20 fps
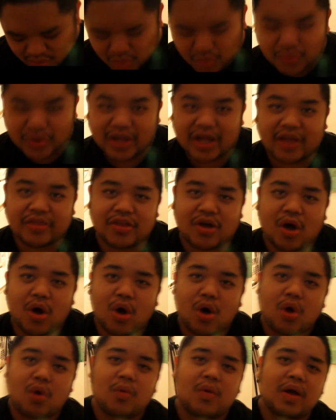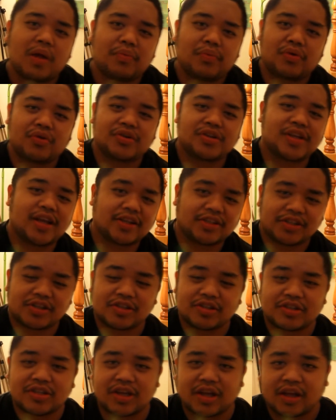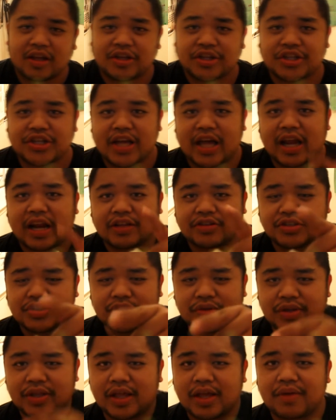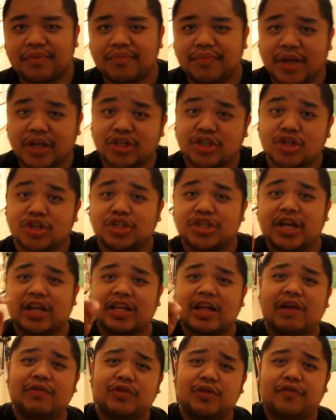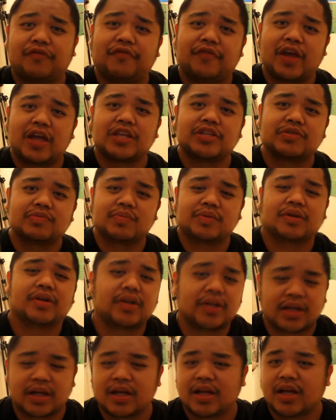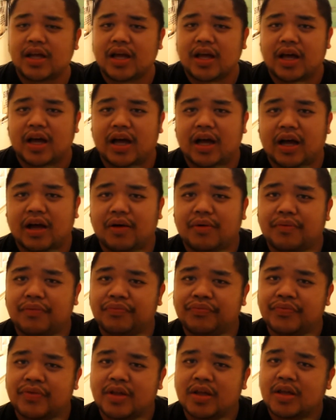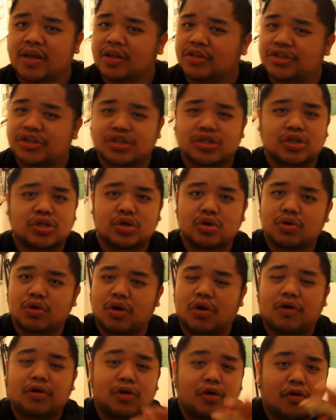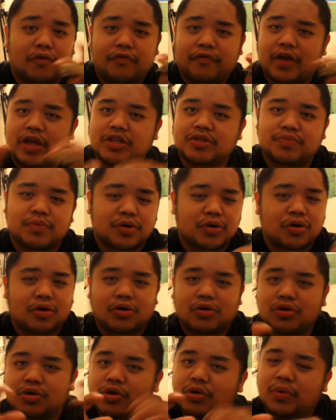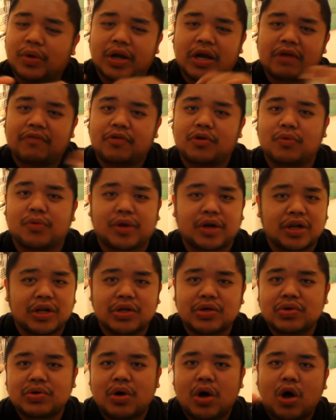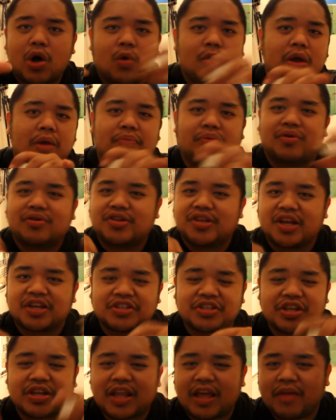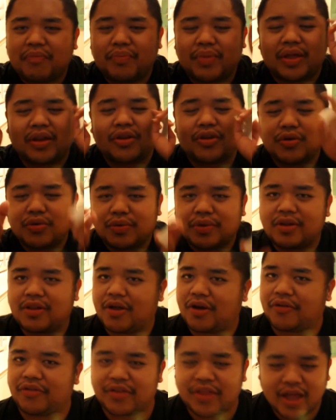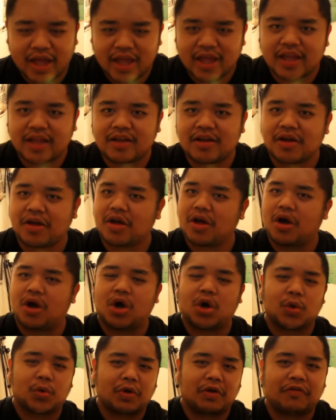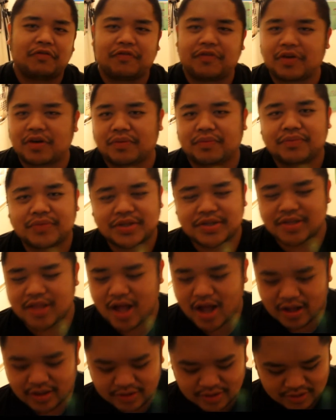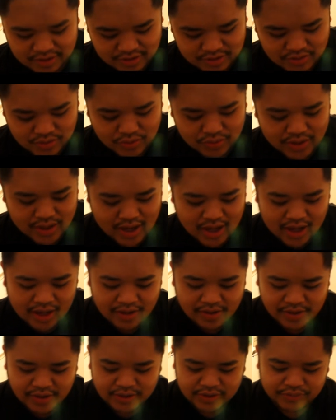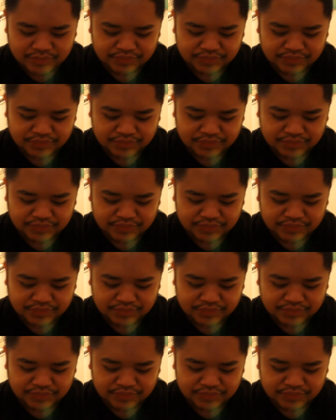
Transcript: We got the Hallway Productions. Shoutouts to them. Make sure you check out their Facebook. Just Google or go Facebook or Google whatever you want to do. Hallway Production. They've been doing their thing all the way from Stockton to 9.